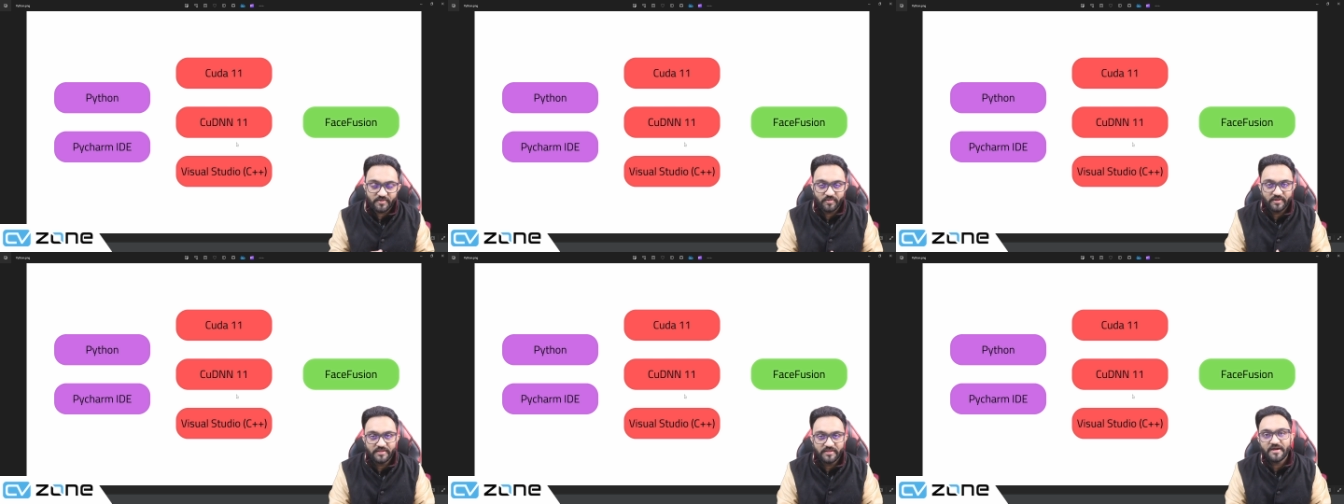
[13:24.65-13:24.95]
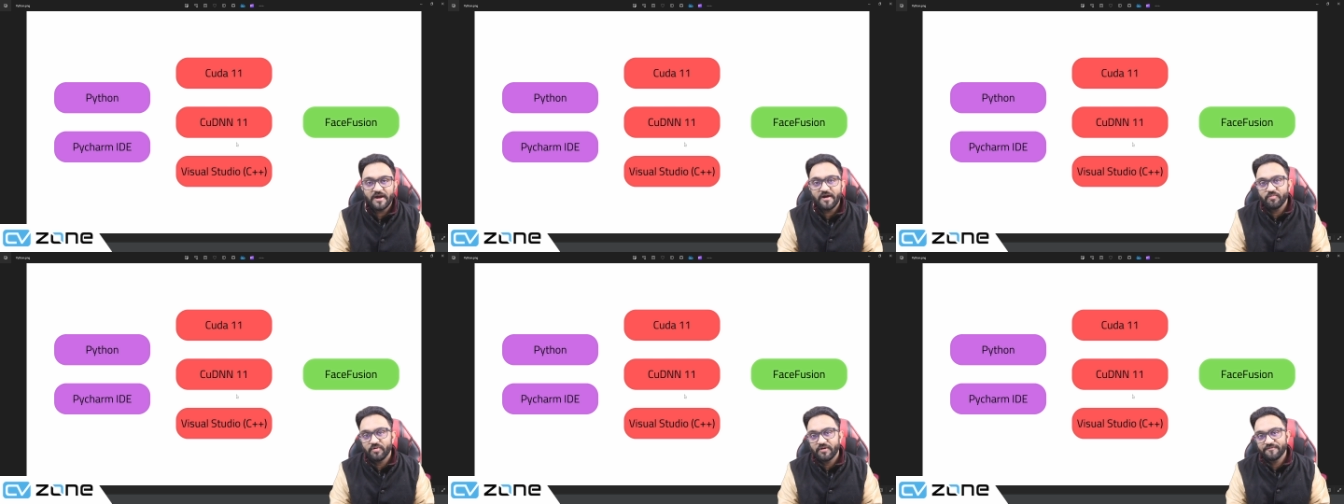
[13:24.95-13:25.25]
with
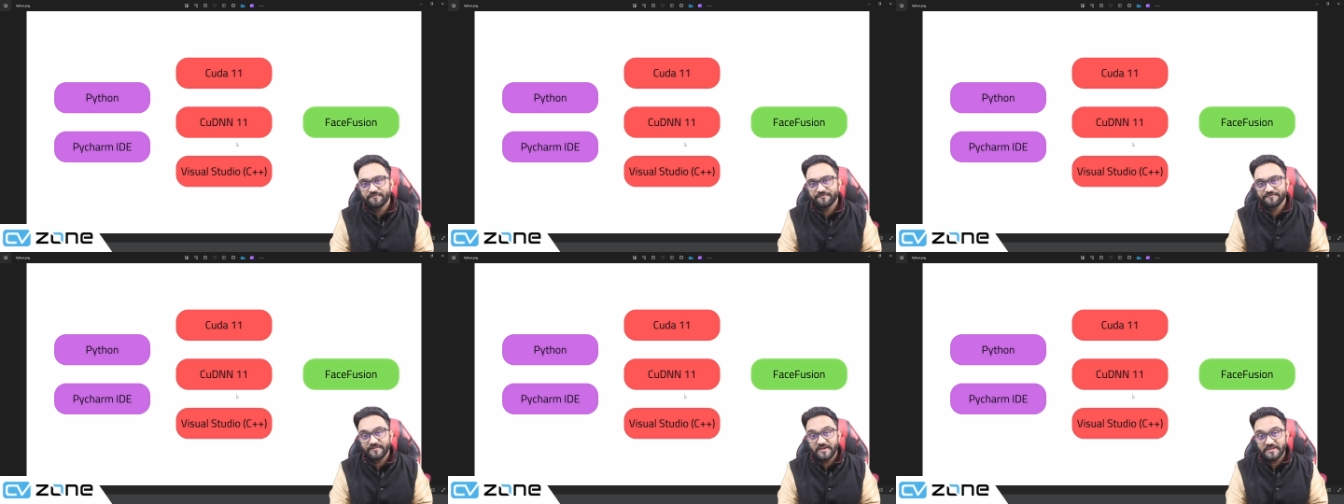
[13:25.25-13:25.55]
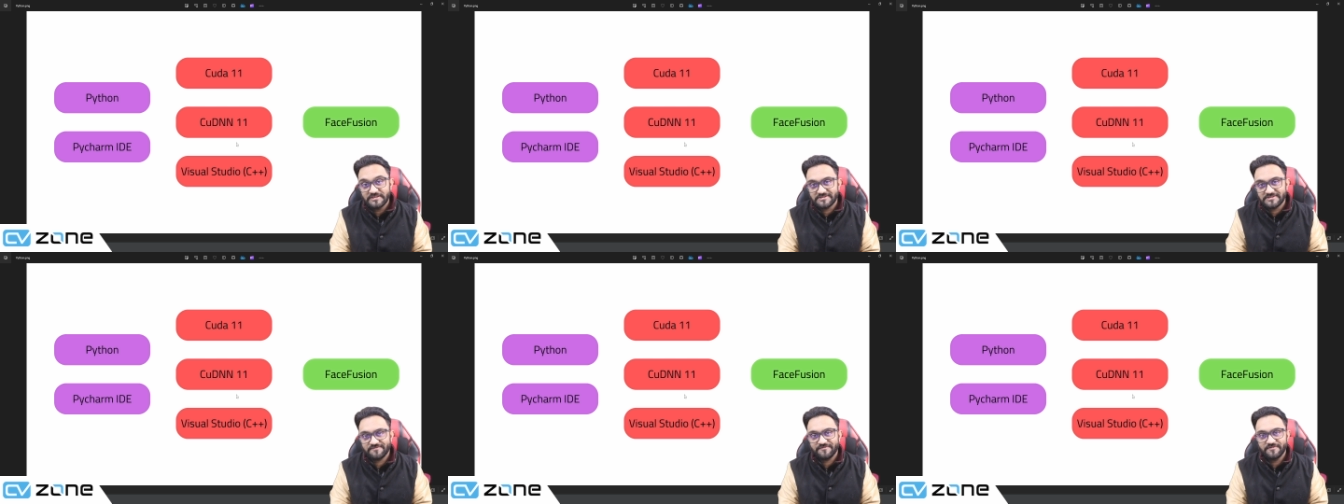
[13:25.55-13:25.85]
our
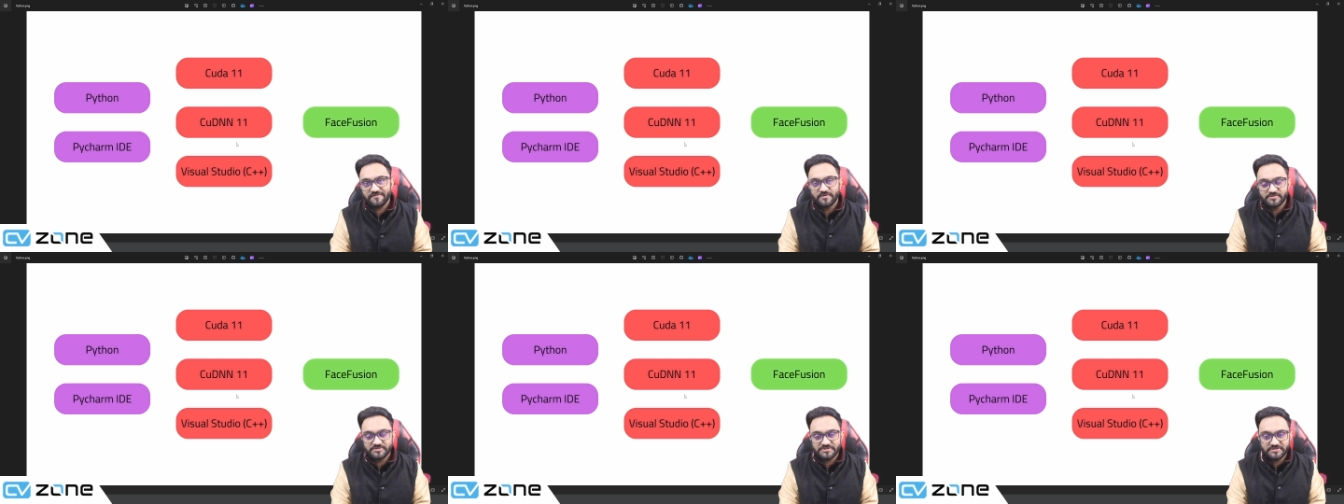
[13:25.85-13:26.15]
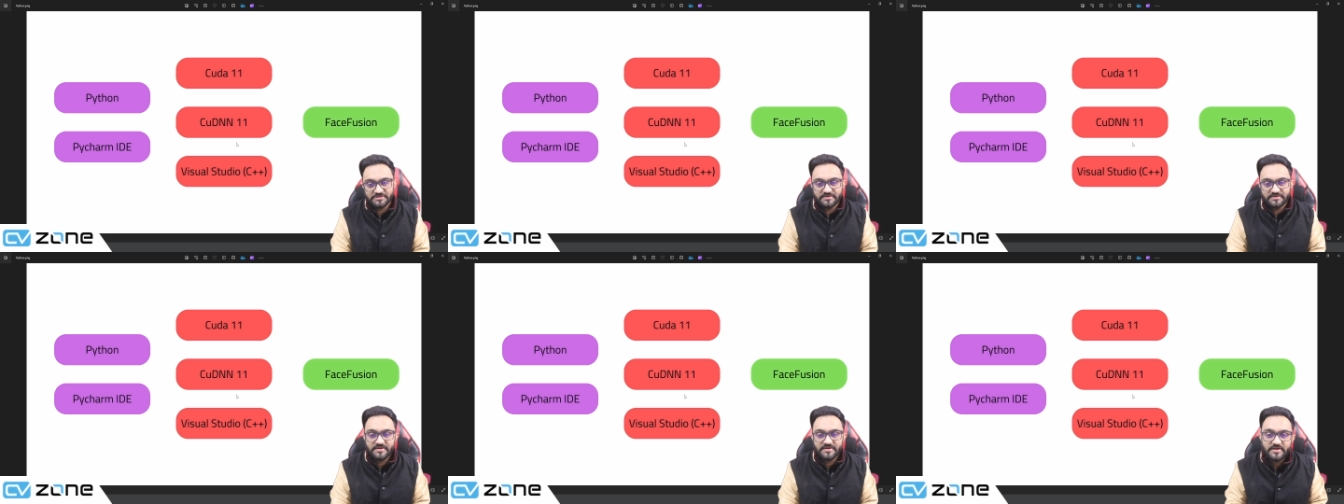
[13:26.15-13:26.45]
Face
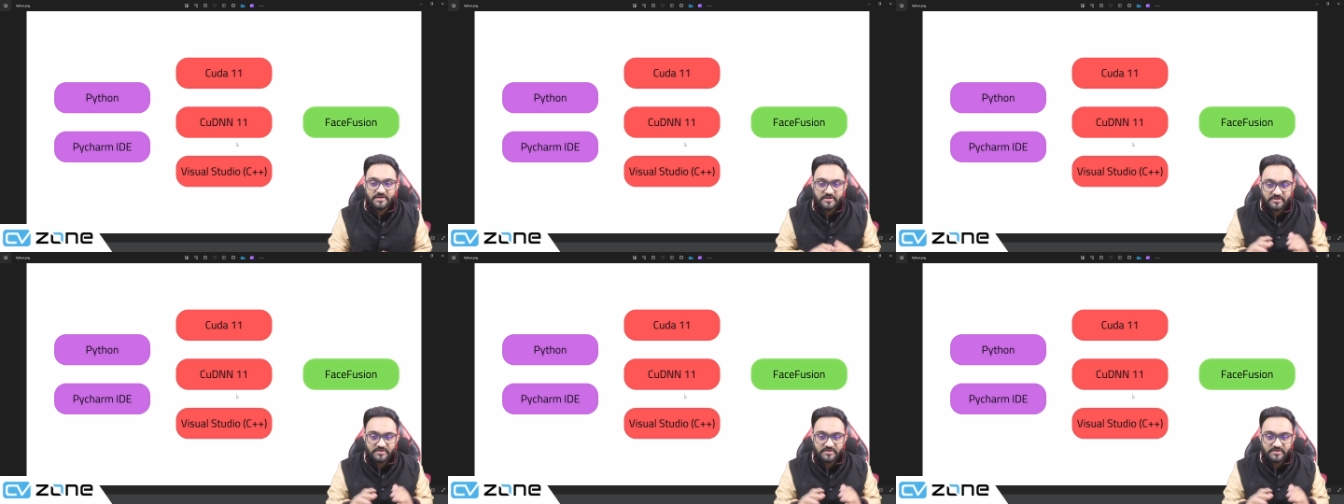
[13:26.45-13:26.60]
Fusion